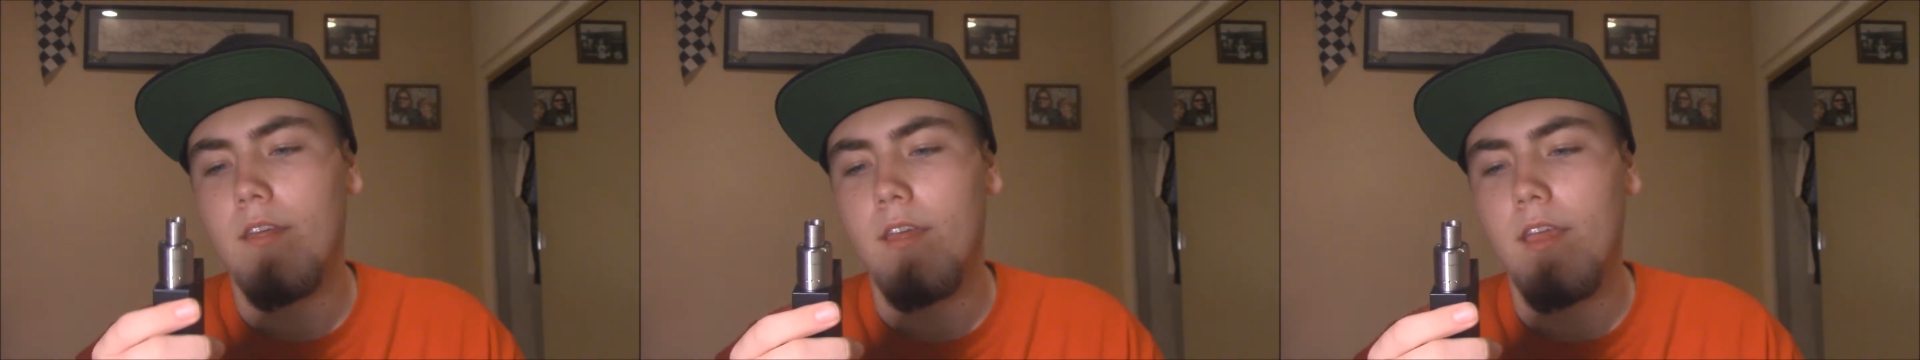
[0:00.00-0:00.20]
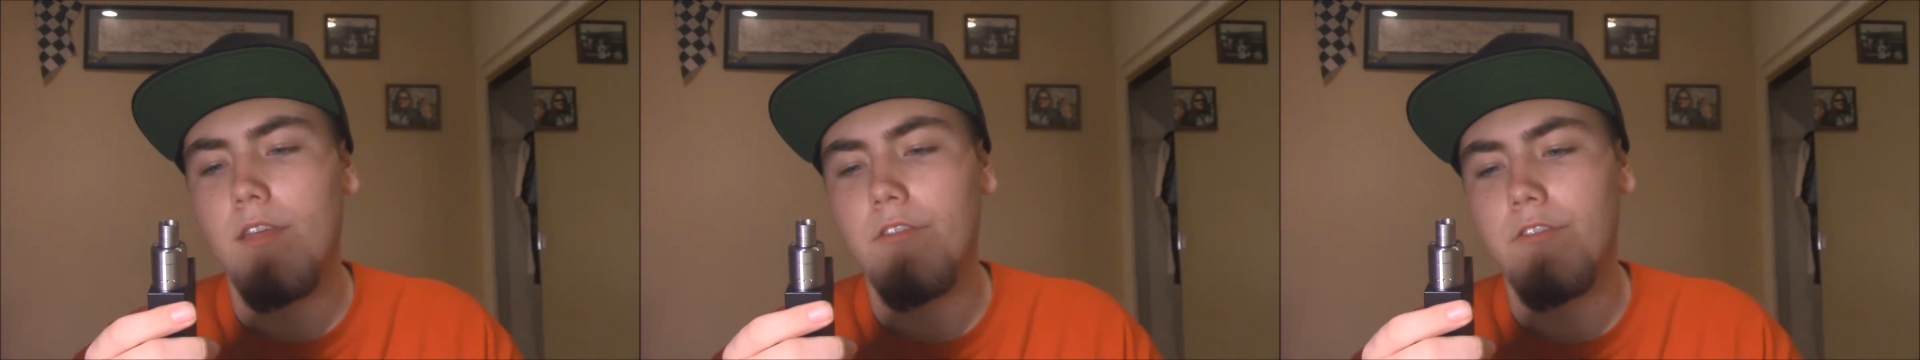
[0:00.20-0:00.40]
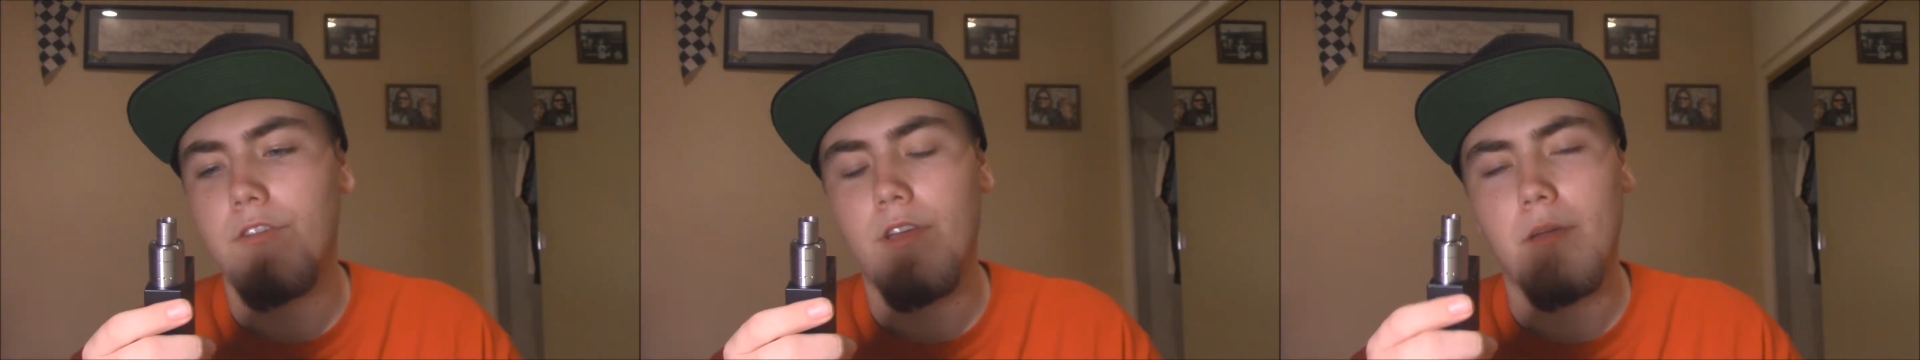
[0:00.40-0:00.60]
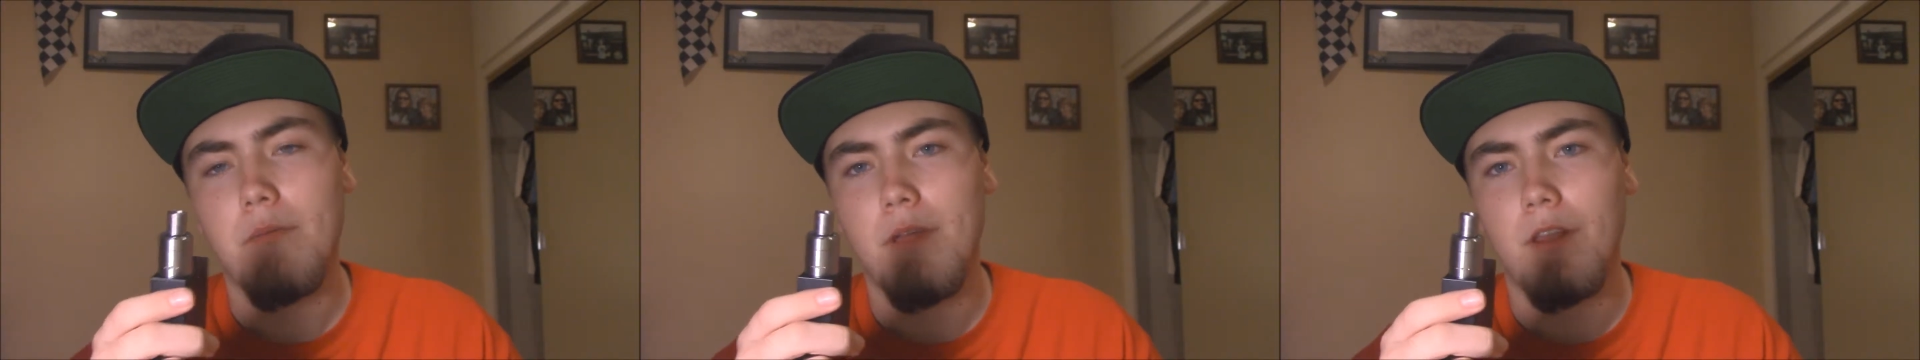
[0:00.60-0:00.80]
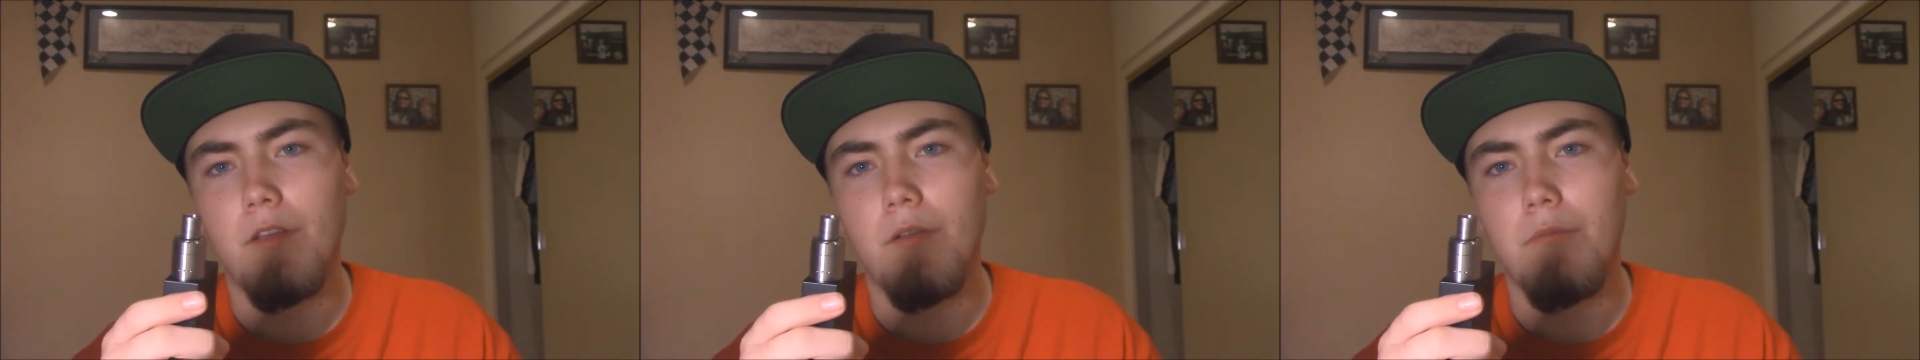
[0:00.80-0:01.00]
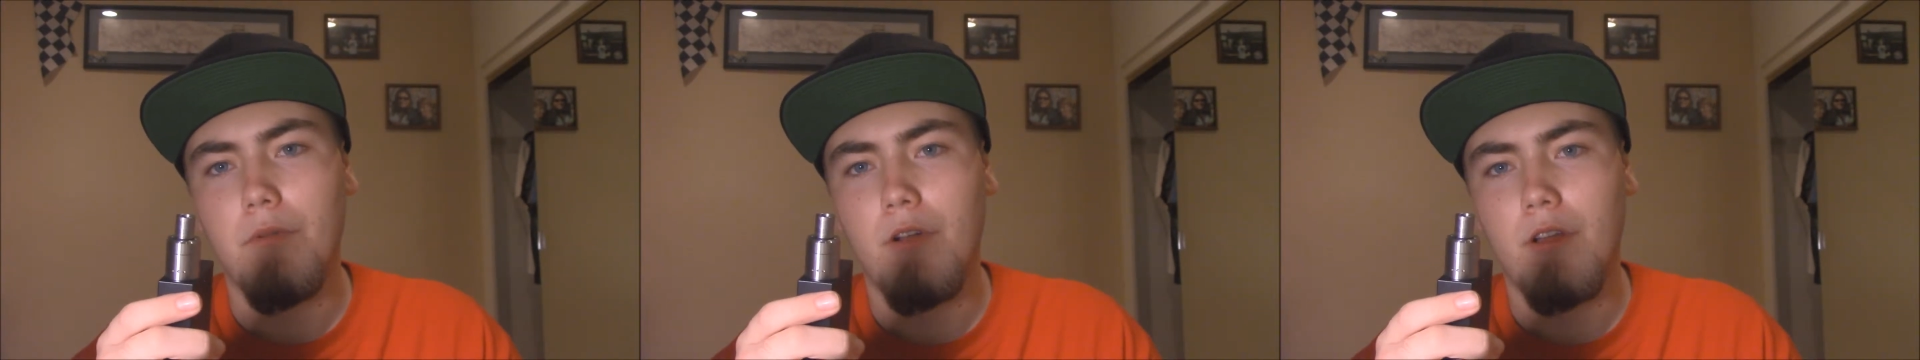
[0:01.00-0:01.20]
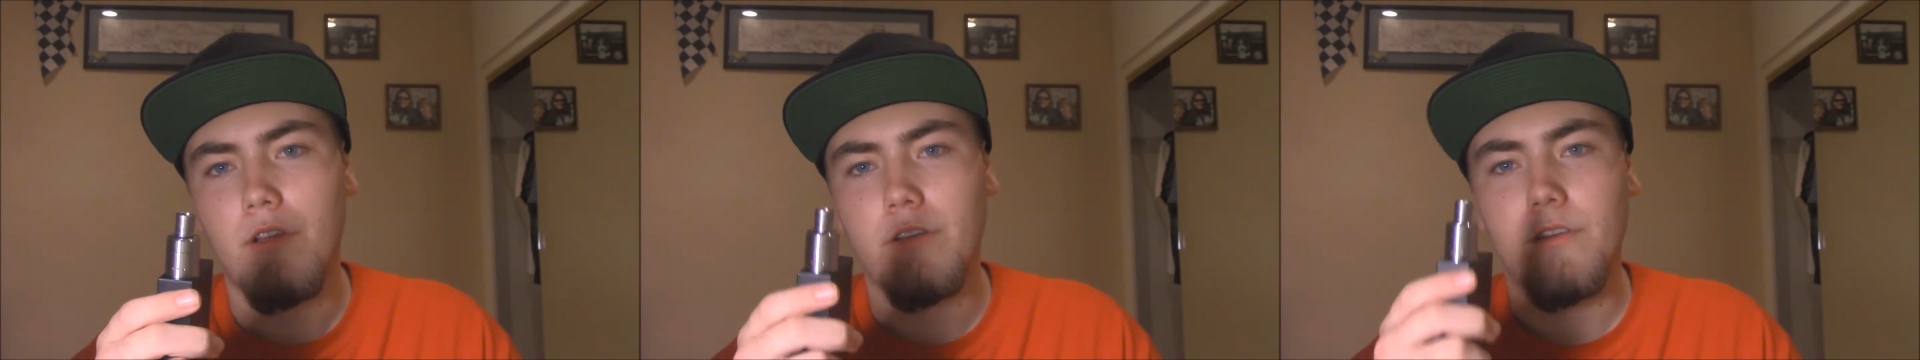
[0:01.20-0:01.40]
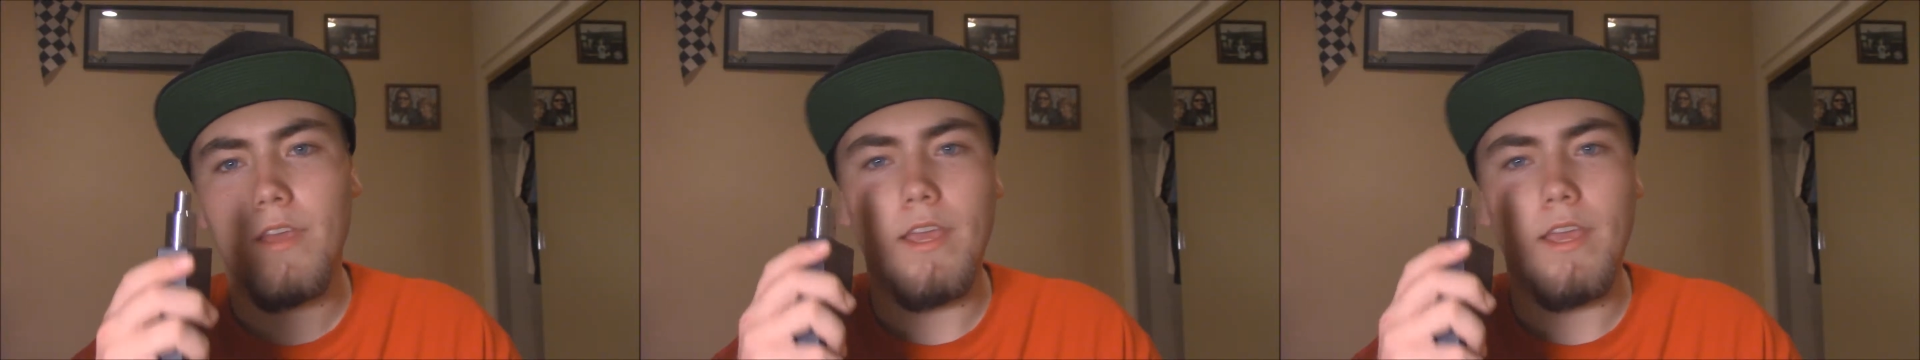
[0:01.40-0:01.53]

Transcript: Aethertech made a good product,